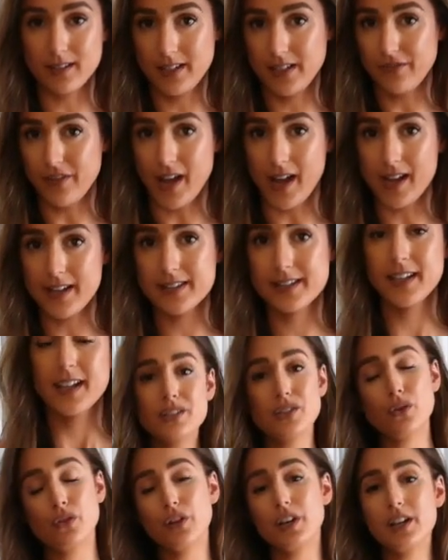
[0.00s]
Levi's.
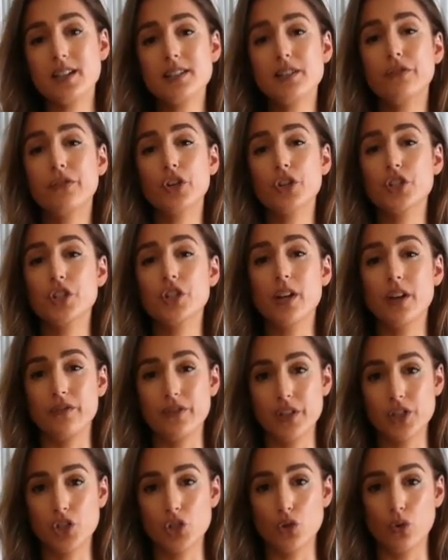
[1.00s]
So there is a version of
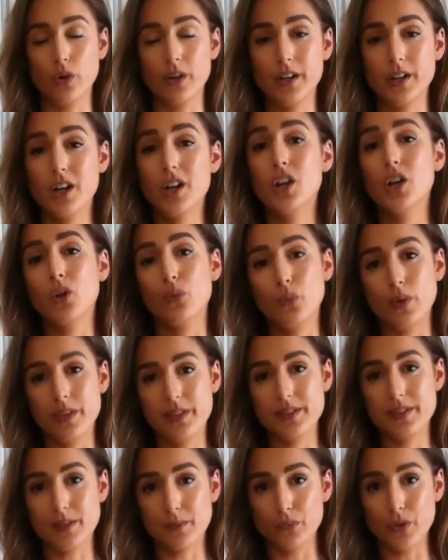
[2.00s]
this short with
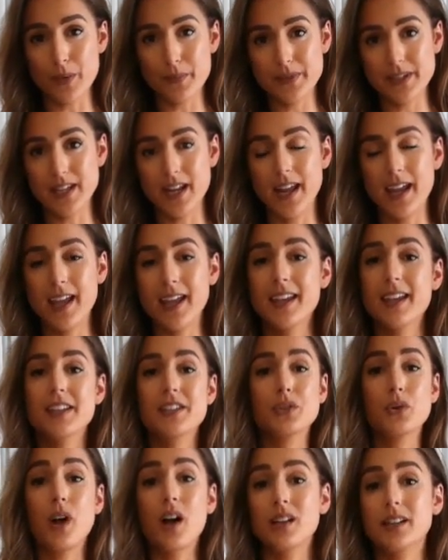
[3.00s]
some rips in it,
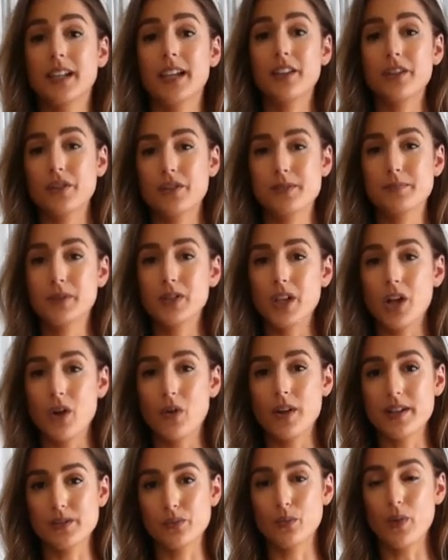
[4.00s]
so I'll link those below
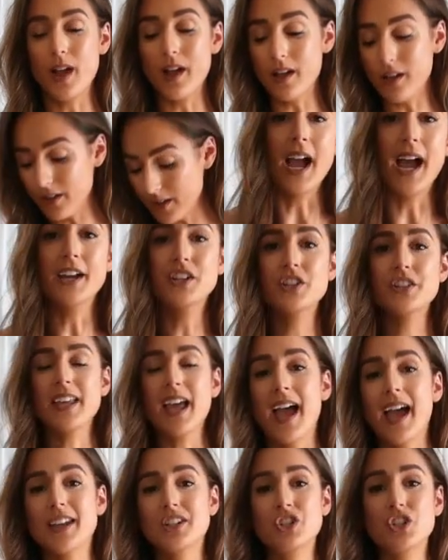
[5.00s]
as well. I just
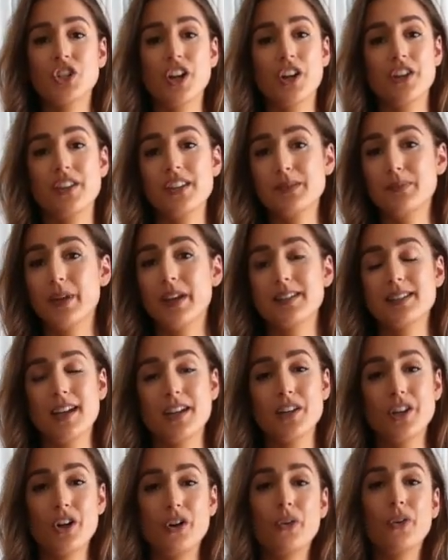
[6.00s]
had to share these because I
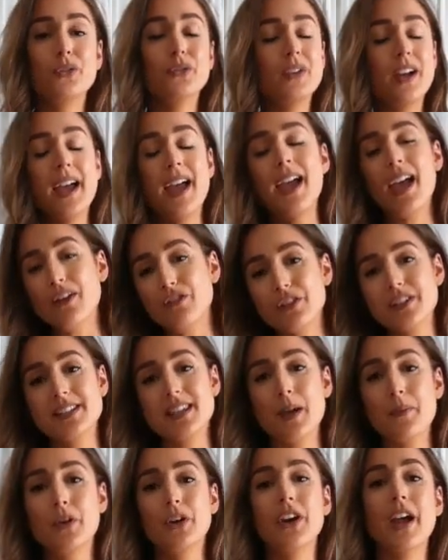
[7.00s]
know Every
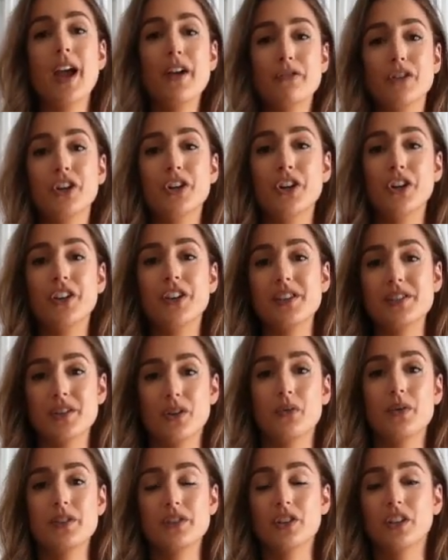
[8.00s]
summer, every girl is
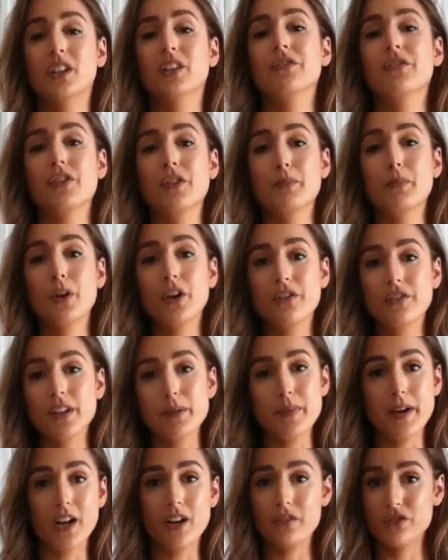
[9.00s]
always looking for the perfect
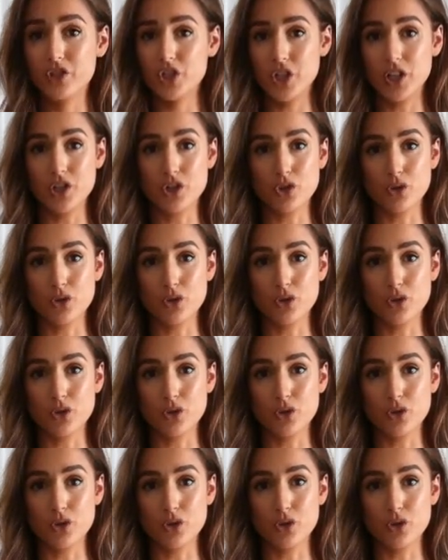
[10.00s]
pair of jean